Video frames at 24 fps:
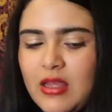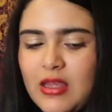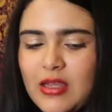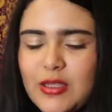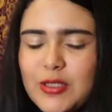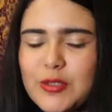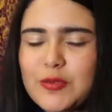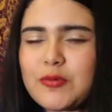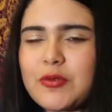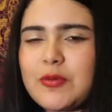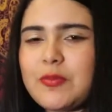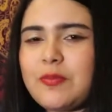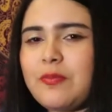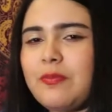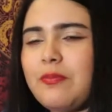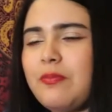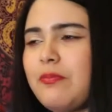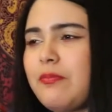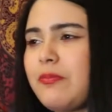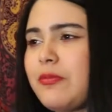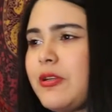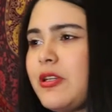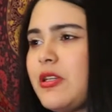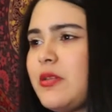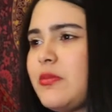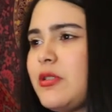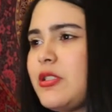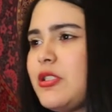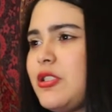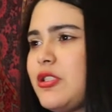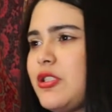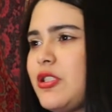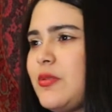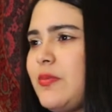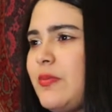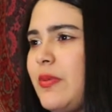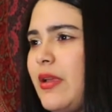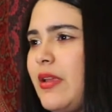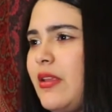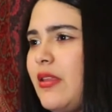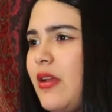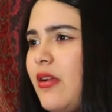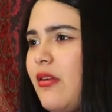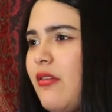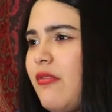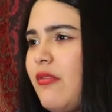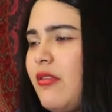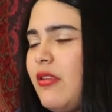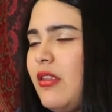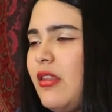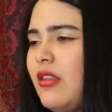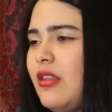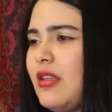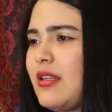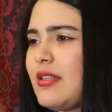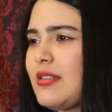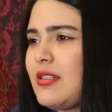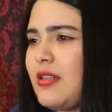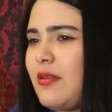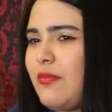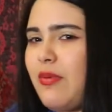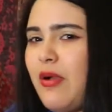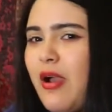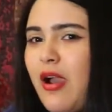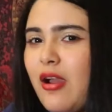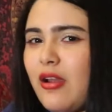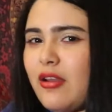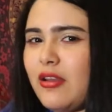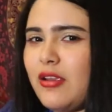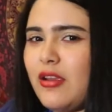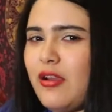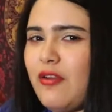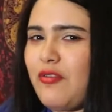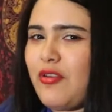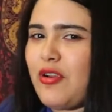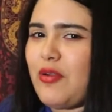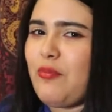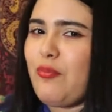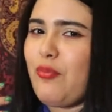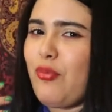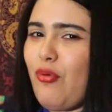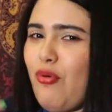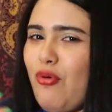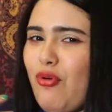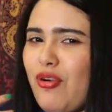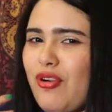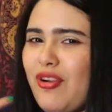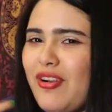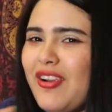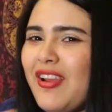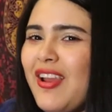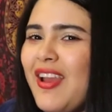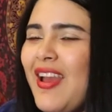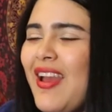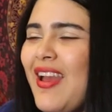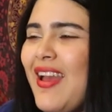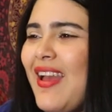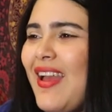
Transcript: because we pretty much just play them when there's a party and we're bored,